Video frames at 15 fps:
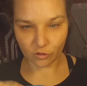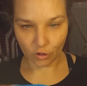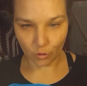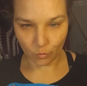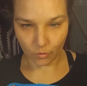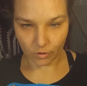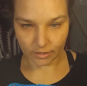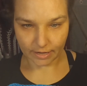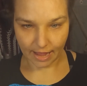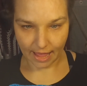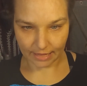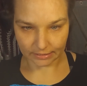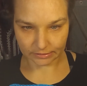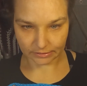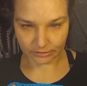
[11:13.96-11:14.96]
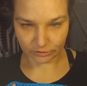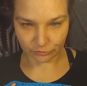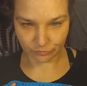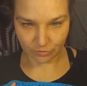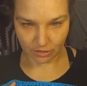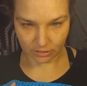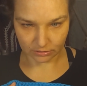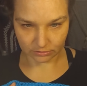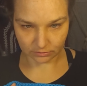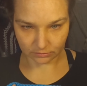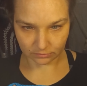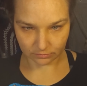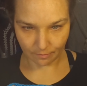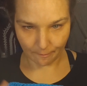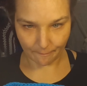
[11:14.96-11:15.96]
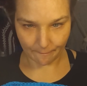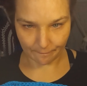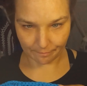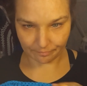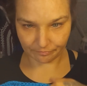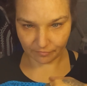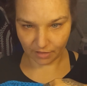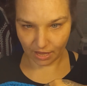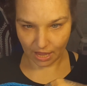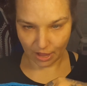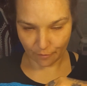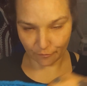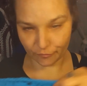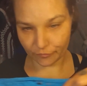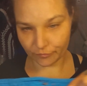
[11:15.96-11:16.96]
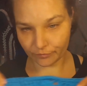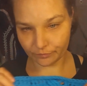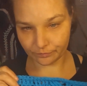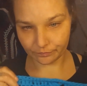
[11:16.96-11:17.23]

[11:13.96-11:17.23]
the 1 X small cable,